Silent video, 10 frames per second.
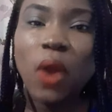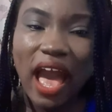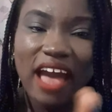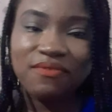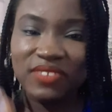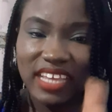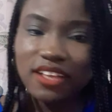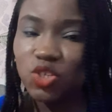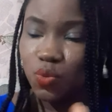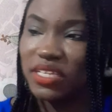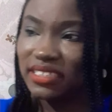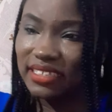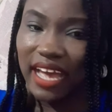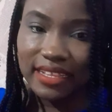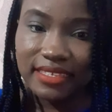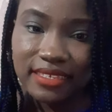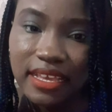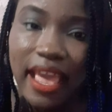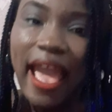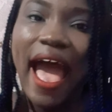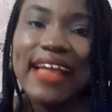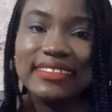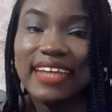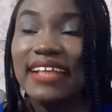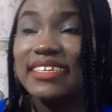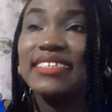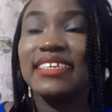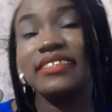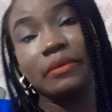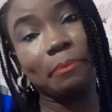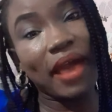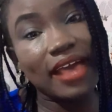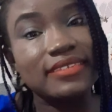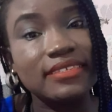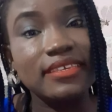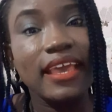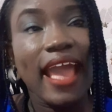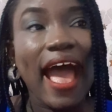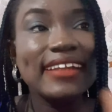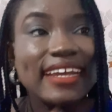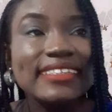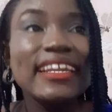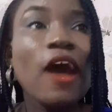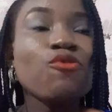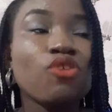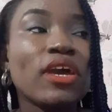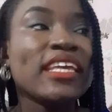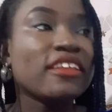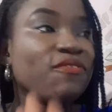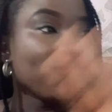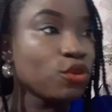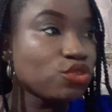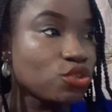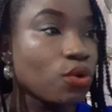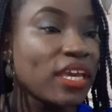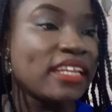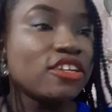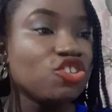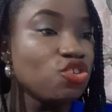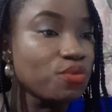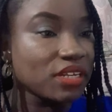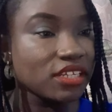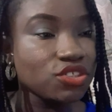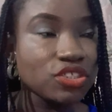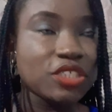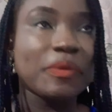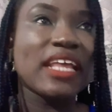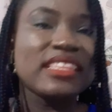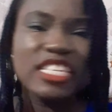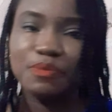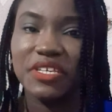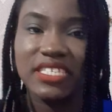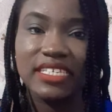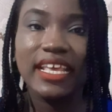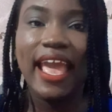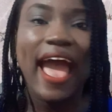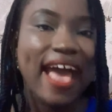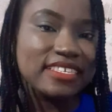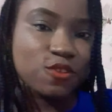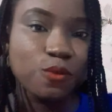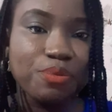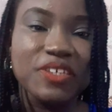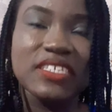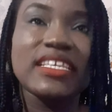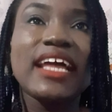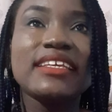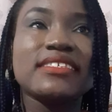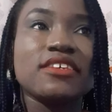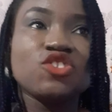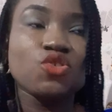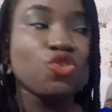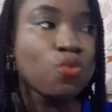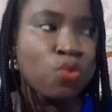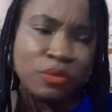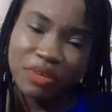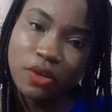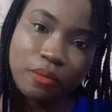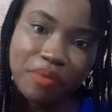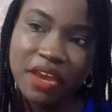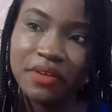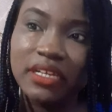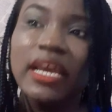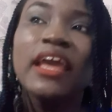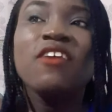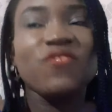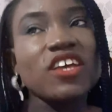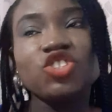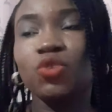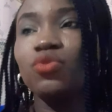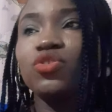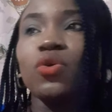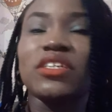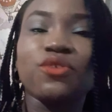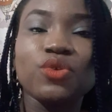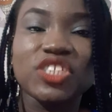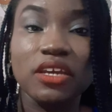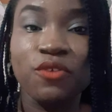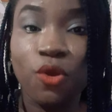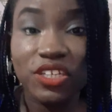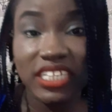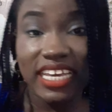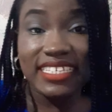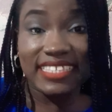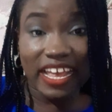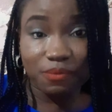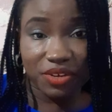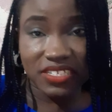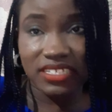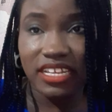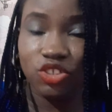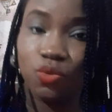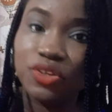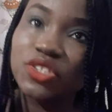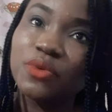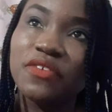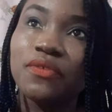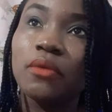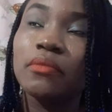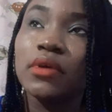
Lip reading: have dealt with that, and that is in the past. And then now you're in the future, in a new relationship, and this person has his own personality. And so you won't be comparing. First, you won't hold a grudge against that person that you walked away from,